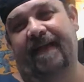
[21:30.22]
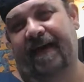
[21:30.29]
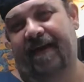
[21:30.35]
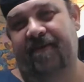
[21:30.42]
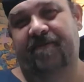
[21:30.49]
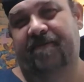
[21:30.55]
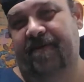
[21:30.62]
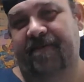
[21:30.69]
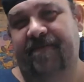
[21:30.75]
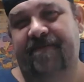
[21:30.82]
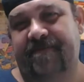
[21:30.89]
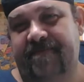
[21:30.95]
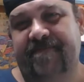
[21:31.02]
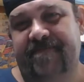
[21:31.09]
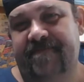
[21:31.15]
lot of them are
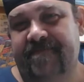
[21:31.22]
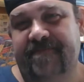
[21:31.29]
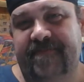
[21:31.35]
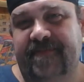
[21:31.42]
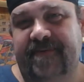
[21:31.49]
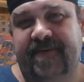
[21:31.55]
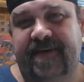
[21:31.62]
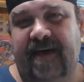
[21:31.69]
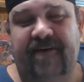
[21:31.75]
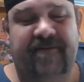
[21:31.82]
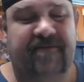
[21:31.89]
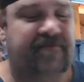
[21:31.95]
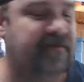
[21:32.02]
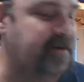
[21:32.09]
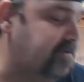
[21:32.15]

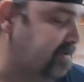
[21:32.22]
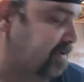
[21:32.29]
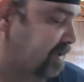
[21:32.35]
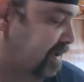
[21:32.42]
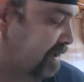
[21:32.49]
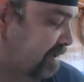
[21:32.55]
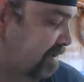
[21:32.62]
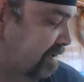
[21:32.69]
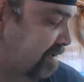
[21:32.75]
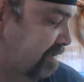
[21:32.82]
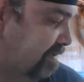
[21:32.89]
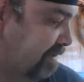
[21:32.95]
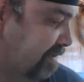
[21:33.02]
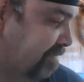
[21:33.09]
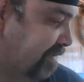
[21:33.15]
comic book related and
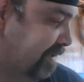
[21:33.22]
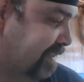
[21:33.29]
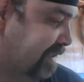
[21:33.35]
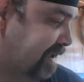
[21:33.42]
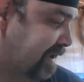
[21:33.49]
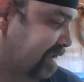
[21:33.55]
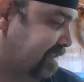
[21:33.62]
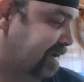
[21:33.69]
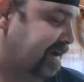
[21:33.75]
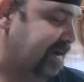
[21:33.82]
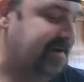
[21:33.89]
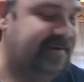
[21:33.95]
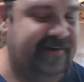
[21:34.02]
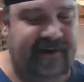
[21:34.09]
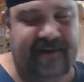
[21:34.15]
stuff like that I
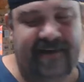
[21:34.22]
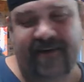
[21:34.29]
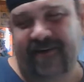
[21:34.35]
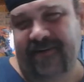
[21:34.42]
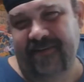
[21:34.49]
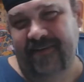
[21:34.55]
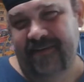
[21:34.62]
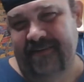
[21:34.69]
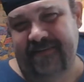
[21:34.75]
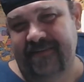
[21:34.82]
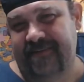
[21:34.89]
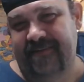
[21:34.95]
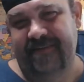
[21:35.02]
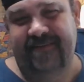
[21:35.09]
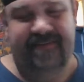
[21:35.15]
check out and
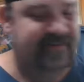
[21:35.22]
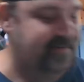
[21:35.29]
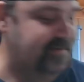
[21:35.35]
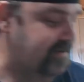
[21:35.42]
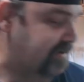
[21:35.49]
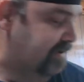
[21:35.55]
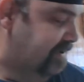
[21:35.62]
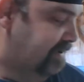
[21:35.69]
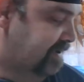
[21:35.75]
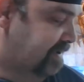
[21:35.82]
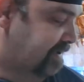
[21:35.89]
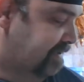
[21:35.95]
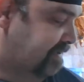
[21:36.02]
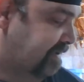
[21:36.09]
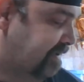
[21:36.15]
listen
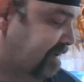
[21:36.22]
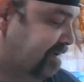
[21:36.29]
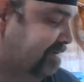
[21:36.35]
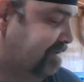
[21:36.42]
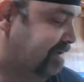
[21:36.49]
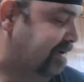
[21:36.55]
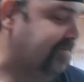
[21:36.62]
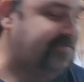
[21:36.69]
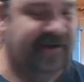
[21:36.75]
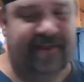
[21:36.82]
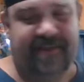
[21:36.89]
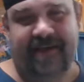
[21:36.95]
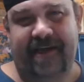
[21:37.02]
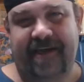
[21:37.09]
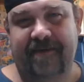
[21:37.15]
to their stuff, and I
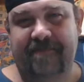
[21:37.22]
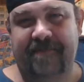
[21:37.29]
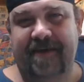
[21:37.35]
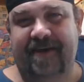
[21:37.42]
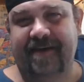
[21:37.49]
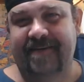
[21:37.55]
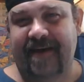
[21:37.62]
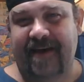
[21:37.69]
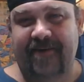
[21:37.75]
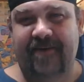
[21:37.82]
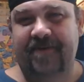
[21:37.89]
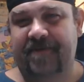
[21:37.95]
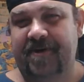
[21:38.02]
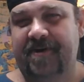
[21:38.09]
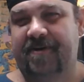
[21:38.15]
like it because I
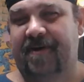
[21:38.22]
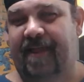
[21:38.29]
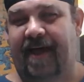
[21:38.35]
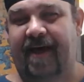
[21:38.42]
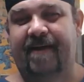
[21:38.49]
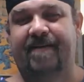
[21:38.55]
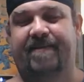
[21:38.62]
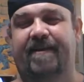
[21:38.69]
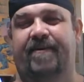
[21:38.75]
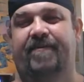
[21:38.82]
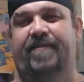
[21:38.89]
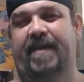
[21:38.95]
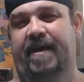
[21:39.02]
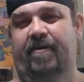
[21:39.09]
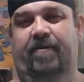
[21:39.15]
review a lot of stuff
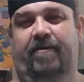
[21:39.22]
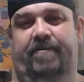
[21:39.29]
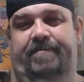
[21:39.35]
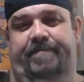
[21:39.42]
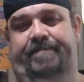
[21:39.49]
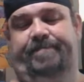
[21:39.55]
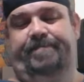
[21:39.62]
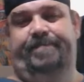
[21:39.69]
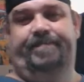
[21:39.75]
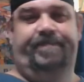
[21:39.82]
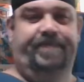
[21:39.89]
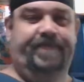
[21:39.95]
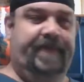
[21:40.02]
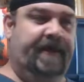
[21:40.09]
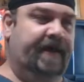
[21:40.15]
they don't.
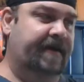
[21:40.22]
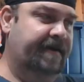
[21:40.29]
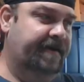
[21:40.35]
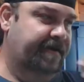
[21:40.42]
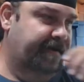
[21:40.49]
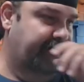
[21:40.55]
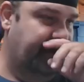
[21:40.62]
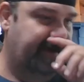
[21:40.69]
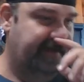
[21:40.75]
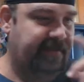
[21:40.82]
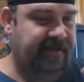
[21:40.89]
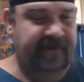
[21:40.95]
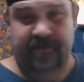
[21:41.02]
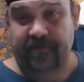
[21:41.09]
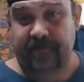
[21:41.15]
I
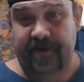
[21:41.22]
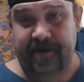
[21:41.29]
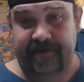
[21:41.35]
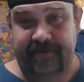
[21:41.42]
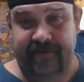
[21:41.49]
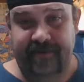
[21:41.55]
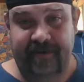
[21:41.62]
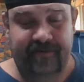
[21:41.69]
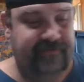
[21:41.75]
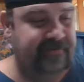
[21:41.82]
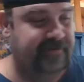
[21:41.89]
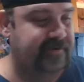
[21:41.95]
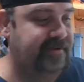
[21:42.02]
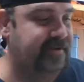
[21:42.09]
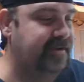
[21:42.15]
like the weird stuff,
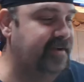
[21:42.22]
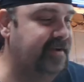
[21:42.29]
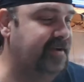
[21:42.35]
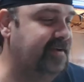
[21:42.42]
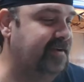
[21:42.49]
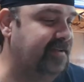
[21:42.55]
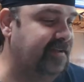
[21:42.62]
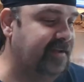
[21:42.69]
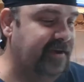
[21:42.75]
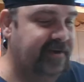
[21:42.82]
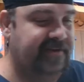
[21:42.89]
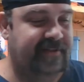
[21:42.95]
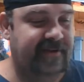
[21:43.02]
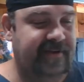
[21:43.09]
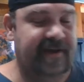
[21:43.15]
like
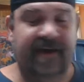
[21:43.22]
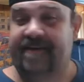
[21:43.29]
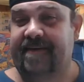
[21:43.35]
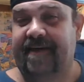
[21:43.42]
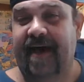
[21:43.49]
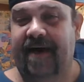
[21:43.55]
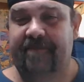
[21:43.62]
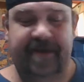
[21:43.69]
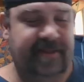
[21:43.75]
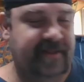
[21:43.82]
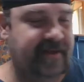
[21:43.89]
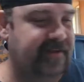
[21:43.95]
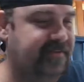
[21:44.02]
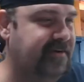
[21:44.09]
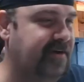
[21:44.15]
the next comic
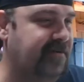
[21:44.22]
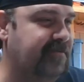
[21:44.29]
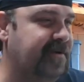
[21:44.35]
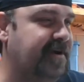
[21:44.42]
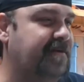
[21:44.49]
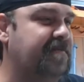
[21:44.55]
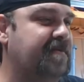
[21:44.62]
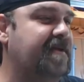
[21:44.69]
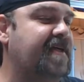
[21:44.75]
that's coming up.